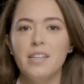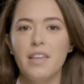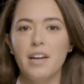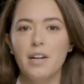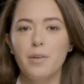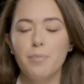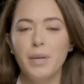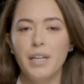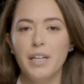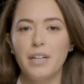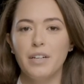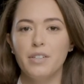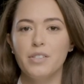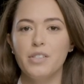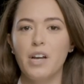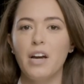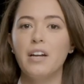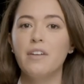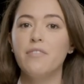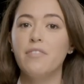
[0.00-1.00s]
their
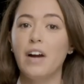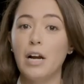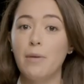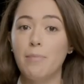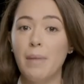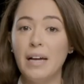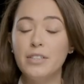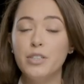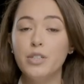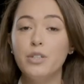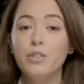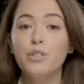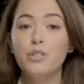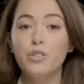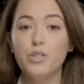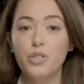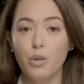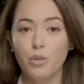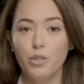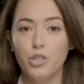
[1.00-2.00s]
peers on environmental,
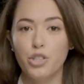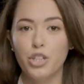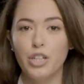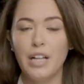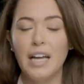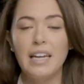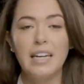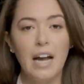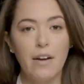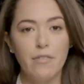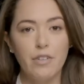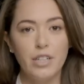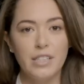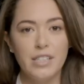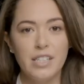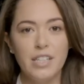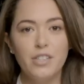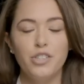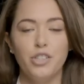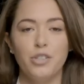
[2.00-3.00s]
social, and
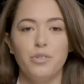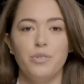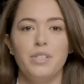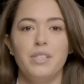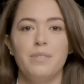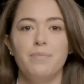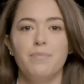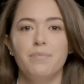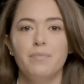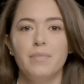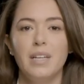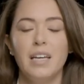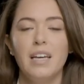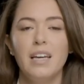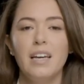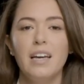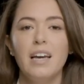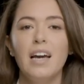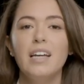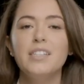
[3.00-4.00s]
governance issues.
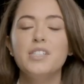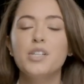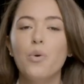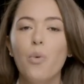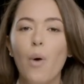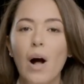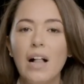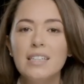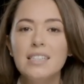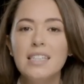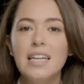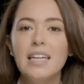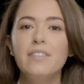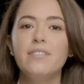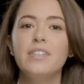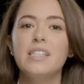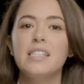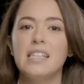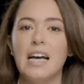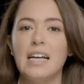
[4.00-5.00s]
It's a
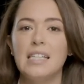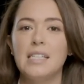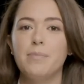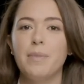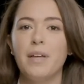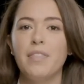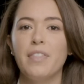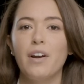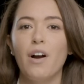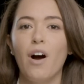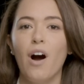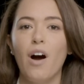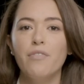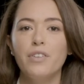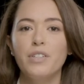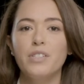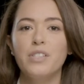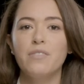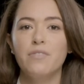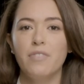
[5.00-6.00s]
qualitative assessment that
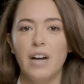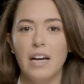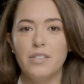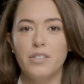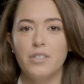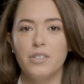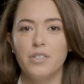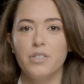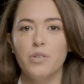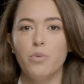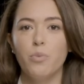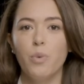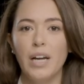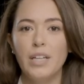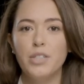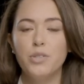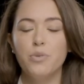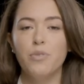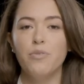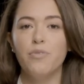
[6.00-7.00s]
offers investors a
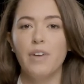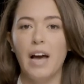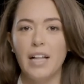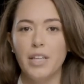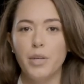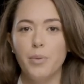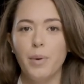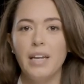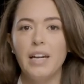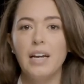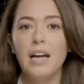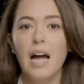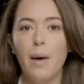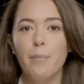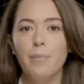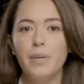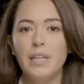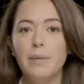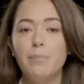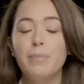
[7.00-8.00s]
way to evaluate a
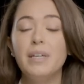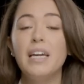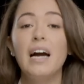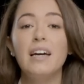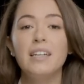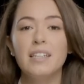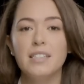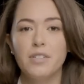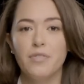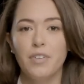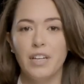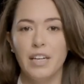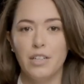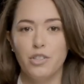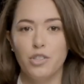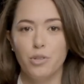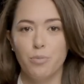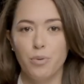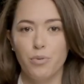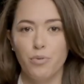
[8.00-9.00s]
company beyond its
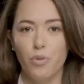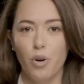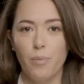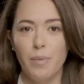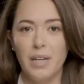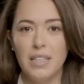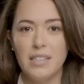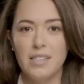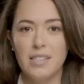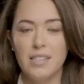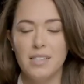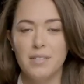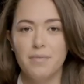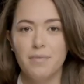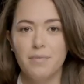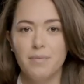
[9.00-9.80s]
financial performance.